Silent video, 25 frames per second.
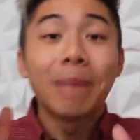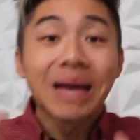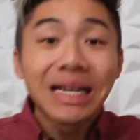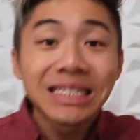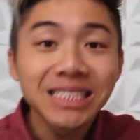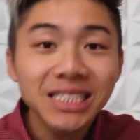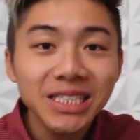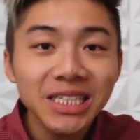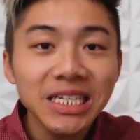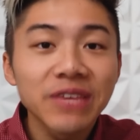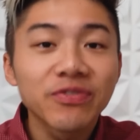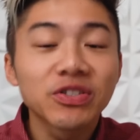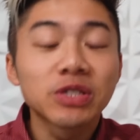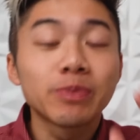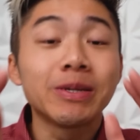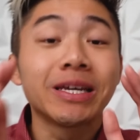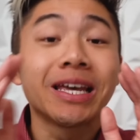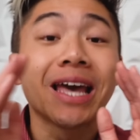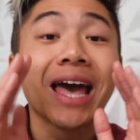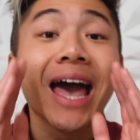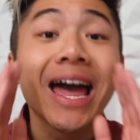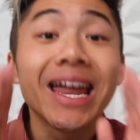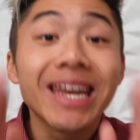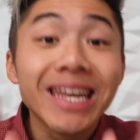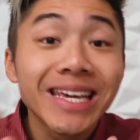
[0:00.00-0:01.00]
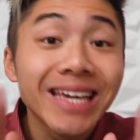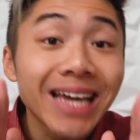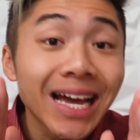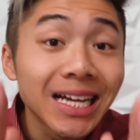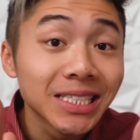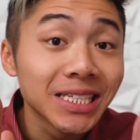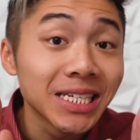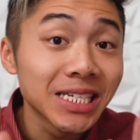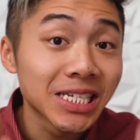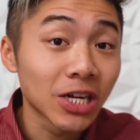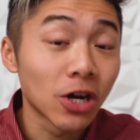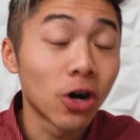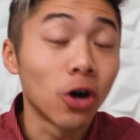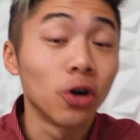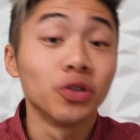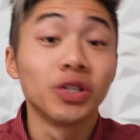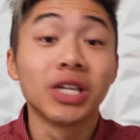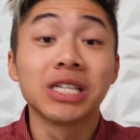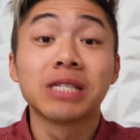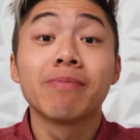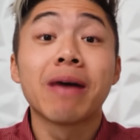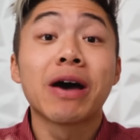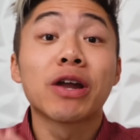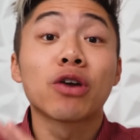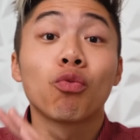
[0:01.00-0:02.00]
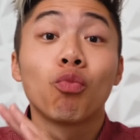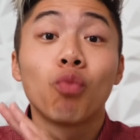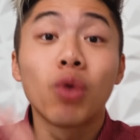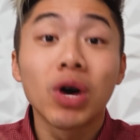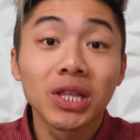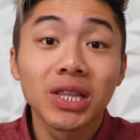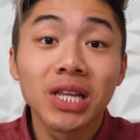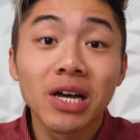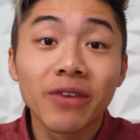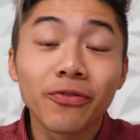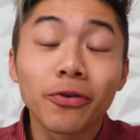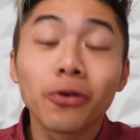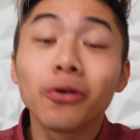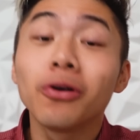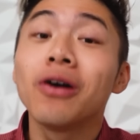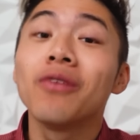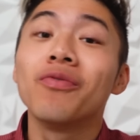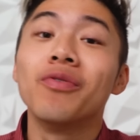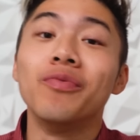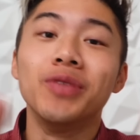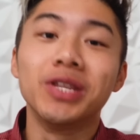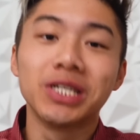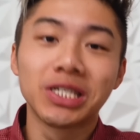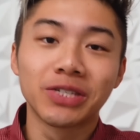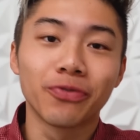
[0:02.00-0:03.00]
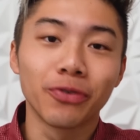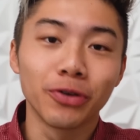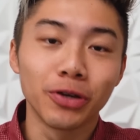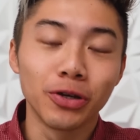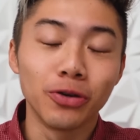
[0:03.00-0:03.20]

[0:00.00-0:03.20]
Basically, if you speak any Cantonese at all, doesn't matter what level, then this is for